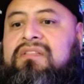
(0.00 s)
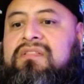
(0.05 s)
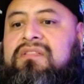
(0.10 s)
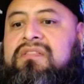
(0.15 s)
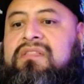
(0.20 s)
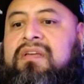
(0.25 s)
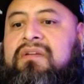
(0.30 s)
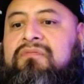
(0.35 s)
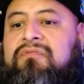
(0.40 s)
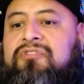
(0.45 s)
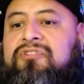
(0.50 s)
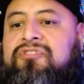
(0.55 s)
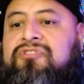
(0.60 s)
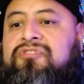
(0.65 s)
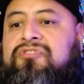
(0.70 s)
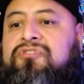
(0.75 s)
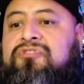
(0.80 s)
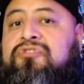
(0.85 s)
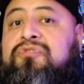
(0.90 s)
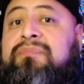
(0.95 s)
there were
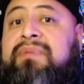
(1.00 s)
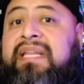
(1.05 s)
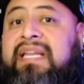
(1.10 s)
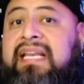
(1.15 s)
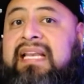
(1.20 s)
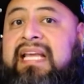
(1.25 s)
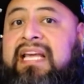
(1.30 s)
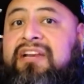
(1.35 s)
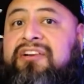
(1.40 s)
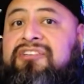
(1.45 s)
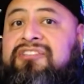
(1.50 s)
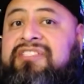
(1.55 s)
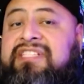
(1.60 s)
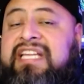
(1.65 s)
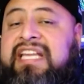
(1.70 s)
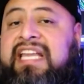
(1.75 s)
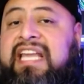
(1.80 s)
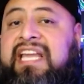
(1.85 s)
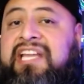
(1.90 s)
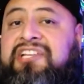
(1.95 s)
too many letters.
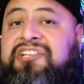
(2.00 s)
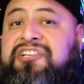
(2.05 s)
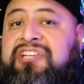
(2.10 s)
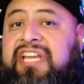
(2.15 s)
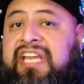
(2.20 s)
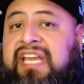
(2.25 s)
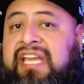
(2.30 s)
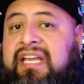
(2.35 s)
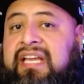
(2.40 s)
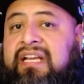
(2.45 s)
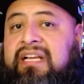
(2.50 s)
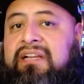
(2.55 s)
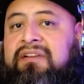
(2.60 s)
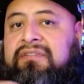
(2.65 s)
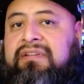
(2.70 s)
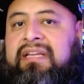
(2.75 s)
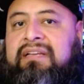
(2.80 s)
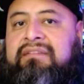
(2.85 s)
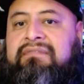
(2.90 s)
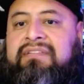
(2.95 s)
T H E
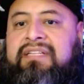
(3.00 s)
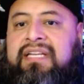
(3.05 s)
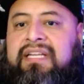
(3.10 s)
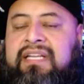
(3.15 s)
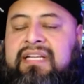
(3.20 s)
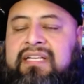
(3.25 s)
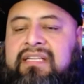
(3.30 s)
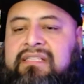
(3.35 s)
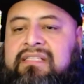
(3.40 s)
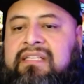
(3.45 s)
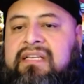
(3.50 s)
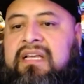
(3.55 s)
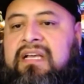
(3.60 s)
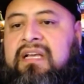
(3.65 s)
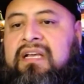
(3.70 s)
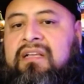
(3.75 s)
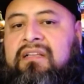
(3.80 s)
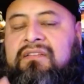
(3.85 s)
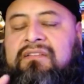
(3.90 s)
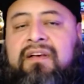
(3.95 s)
Creative Genius.
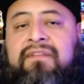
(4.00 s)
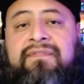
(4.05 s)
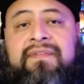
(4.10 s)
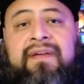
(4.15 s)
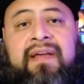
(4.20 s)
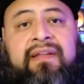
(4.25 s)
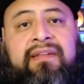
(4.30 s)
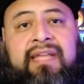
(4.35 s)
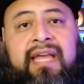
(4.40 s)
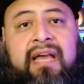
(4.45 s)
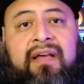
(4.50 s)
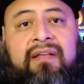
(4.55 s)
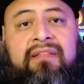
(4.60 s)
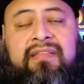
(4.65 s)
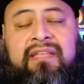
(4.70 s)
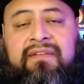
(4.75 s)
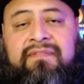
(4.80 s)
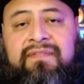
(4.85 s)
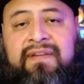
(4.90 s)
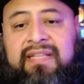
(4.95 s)
So I found out
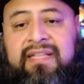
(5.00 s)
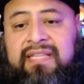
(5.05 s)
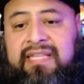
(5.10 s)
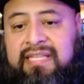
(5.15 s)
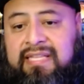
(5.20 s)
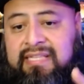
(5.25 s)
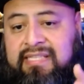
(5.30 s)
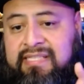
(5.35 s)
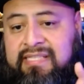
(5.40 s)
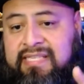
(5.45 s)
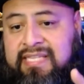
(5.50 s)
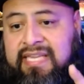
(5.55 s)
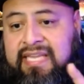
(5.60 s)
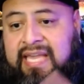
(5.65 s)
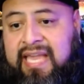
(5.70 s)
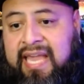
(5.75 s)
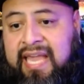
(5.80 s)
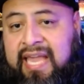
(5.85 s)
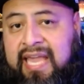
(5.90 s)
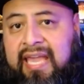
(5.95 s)
that if I did the
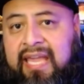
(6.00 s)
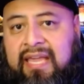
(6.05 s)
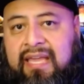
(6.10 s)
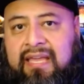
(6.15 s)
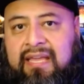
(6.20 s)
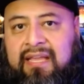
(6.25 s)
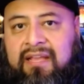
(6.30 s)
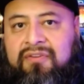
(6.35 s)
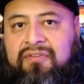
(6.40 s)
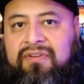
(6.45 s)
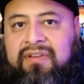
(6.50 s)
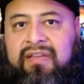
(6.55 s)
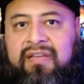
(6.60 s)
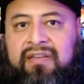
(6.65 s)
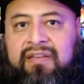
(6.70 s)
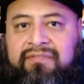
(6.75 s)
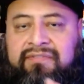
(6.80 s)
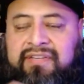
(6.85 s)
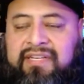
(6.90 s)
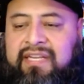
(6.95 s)
D A
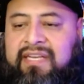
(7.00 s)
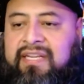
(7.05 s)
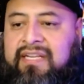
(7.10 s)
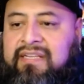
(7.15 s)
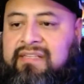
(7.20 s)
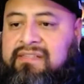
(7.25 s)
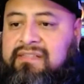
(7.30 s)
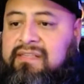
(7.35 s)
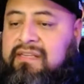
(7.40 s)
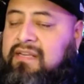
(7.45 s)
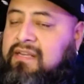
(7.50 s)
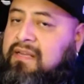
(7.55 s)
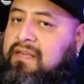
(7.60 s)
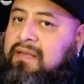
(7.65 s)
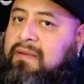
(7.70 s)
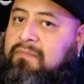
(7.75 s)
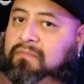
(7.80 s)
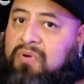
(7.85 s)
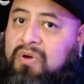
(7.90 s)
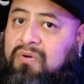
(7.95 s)
Creative Genius,
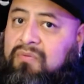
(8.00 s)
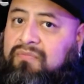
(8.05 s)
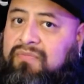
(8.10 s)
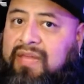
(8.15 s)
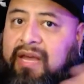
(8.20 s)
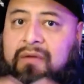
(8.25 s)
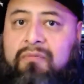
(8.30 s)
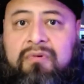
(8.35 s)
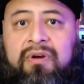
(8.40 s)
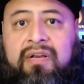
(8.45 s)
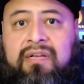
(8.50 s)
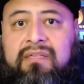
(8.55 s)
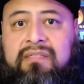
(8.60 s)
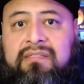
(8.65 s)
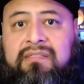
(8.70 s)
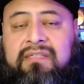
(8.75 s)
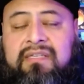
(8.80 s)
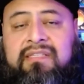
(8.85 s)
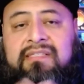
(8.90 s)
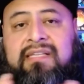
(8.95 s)
boom, that worked
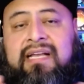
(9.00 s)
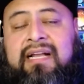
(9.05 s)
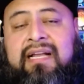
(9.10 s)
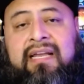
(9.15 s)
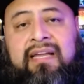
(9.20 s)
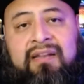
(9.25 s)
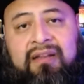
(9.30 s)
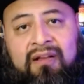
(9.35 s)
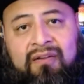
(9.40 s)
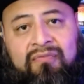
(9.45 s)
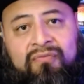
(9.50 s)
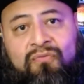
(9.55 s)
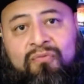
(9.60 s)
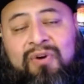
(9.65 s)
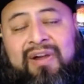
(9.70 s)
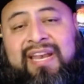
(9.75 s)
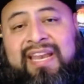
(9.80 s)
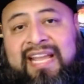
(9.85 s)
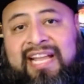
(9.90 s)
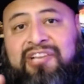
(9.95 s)
because that cut off
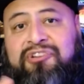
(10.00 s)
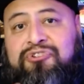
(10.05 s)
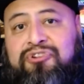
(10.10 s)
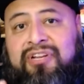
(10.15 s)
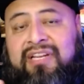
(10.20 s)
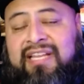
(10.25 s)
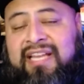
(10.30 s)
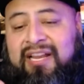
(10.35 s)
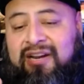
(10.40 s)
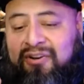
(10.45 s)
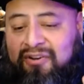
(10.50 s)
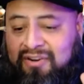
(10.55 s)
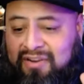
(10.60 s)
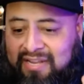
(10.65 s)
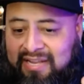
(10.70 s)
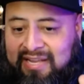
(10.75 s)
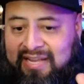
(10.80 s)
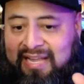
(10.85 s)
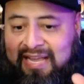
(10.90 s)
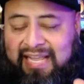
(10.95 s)
one extra letter,
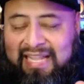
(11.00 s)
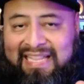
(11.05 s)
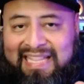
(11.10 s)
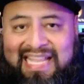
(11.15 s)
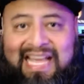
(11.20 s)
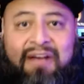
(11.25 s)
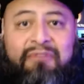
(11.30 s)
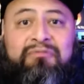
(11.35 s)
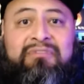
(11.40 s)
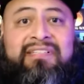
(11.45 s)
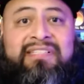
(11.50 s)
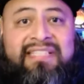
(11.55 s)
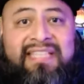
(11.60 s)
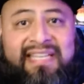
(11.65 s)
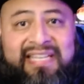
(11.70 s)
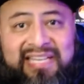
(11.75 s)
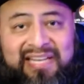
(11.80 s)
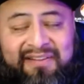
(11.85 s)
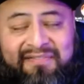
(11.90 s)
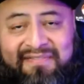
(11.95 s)
and that was
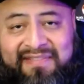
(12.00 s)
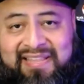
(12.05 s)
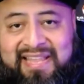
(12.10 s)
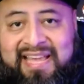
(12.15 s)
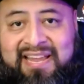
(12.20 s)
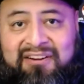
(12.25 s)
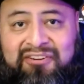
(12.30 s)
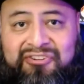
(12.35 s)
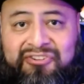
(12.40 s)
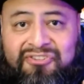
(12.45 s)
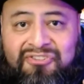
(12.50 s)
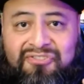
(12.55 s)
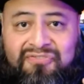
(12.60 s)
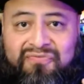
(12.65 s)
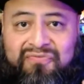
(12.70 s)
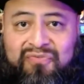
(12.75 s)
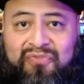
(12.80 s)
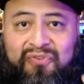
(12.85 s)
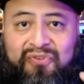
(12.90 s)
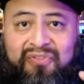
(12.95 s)
enough letters for